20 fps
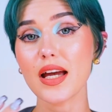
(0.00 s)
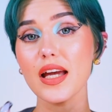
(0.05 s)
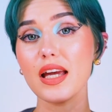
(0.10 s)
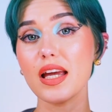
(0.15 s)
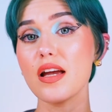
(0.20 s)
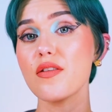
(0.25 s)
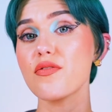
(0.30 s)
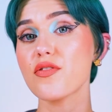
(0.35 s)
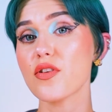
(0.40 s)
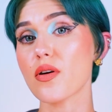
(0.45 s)

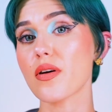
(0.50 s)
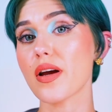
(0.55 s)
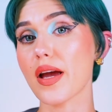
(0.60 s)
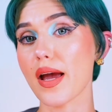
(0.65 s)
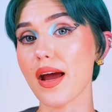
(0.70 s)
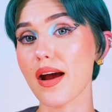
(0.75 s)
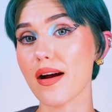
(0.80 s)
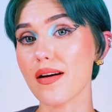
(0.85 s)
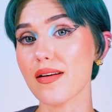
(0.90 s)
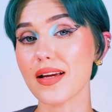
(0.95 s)
If your
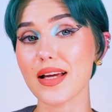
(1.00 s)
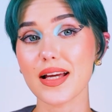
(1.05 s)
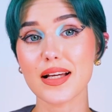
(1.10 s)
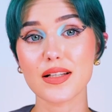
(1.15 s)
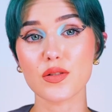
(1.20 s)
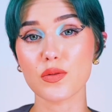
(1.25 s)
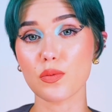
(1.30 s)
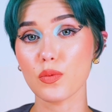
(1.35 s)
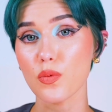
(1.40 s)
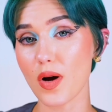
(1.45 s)
hair
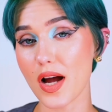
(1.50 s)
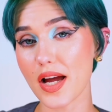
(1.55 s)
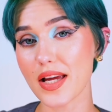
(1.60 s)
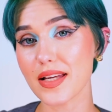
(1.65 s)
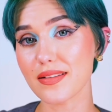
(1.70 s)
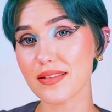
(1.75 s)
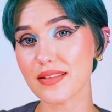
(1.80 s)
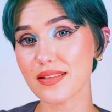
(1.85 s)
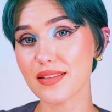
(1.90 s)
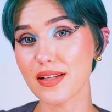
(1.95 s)
is
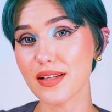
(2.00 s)
white,